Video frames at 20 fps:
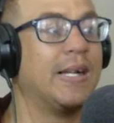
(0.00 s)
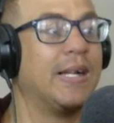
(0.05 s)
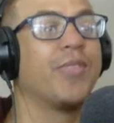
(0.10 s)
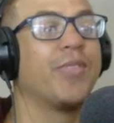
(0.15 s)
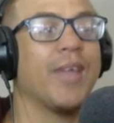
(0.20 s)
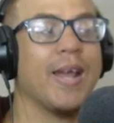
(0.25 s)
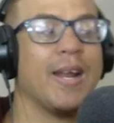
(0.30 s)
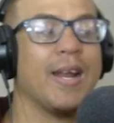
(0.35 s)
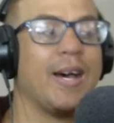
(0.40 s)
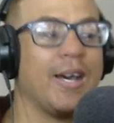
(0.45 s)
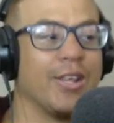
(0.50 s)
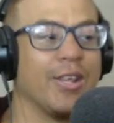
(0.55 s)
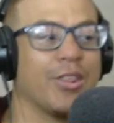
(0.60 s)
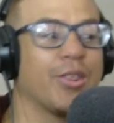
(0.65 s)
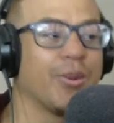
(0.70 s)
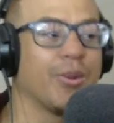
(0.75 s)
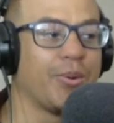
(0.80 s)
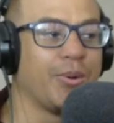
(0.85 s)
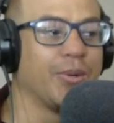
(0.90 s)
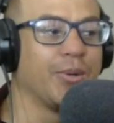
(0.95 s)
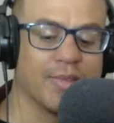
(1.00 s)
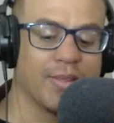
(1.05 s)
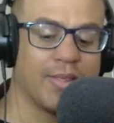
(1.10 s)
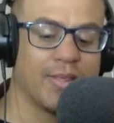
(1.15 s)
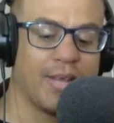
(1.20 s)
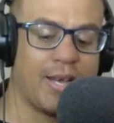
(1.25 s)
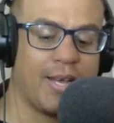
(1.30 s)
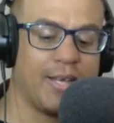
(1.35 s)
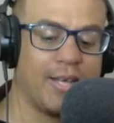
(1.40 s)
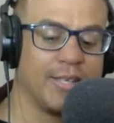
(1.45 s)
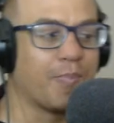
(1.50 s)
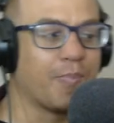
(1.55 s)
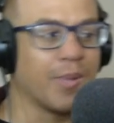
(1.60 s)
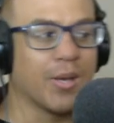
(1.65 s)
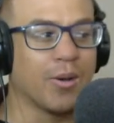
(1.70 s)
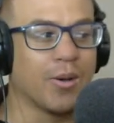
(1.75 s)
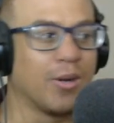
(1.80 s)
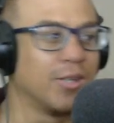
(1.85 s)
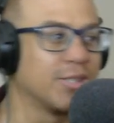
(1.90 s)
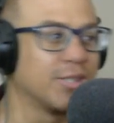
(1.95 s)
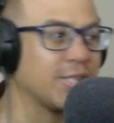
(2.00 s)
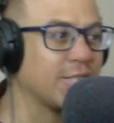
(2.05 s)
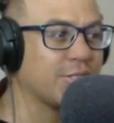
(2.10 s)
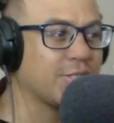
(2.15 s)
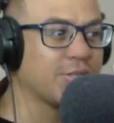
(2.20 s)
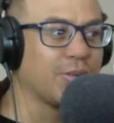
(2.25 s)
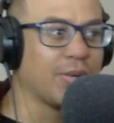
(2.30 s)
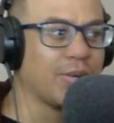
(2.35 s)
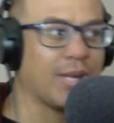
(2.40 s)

Then I thought that because I saw